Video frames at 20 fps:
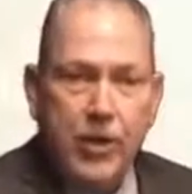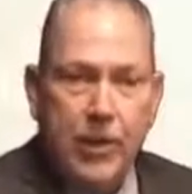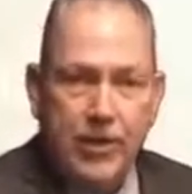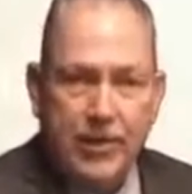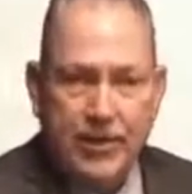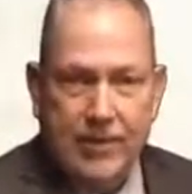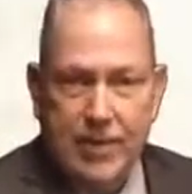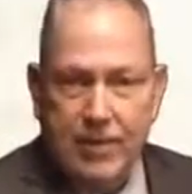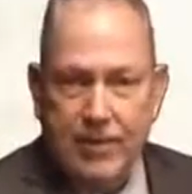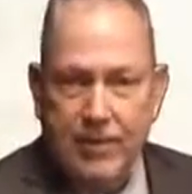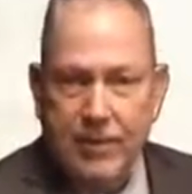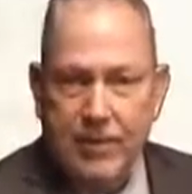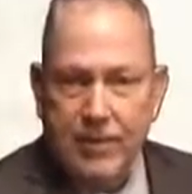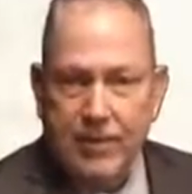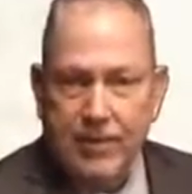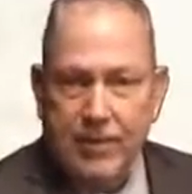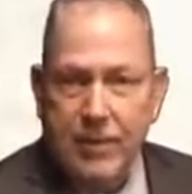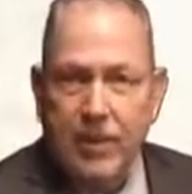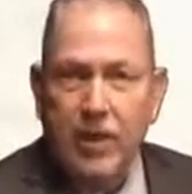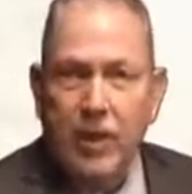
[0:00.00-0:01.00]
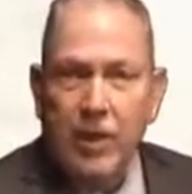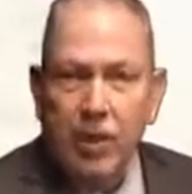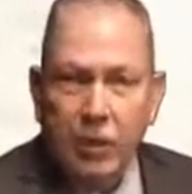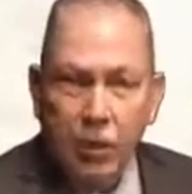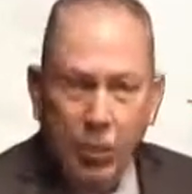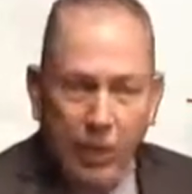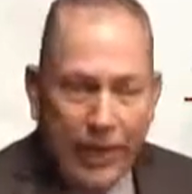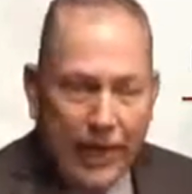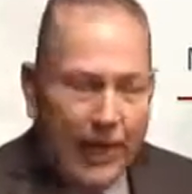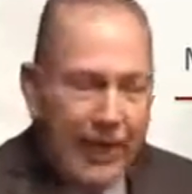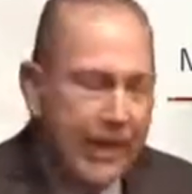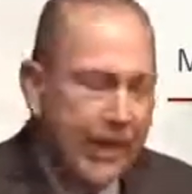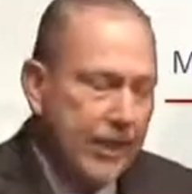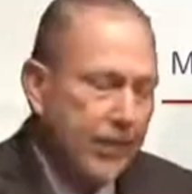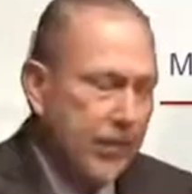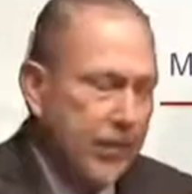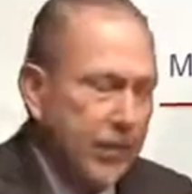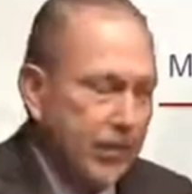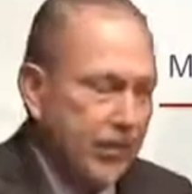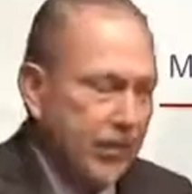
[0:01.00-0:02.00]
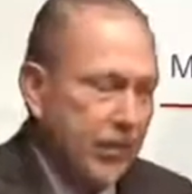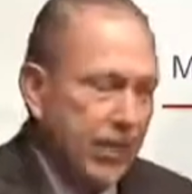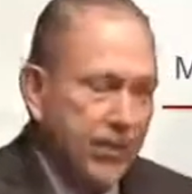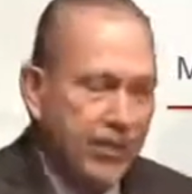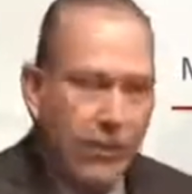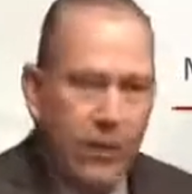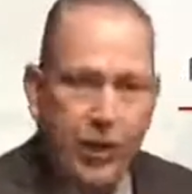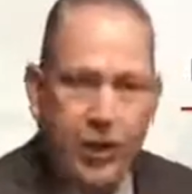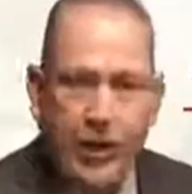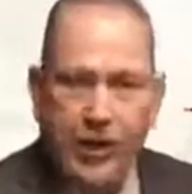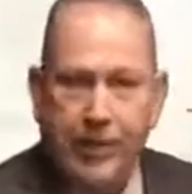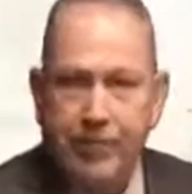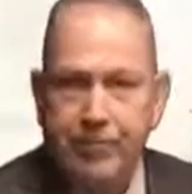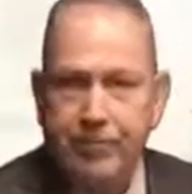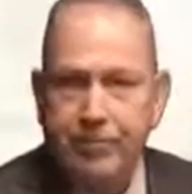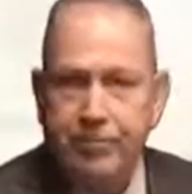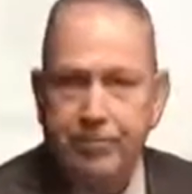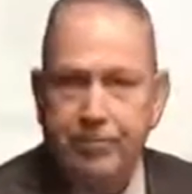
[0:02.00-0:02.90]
concepts relating to the study of marketing.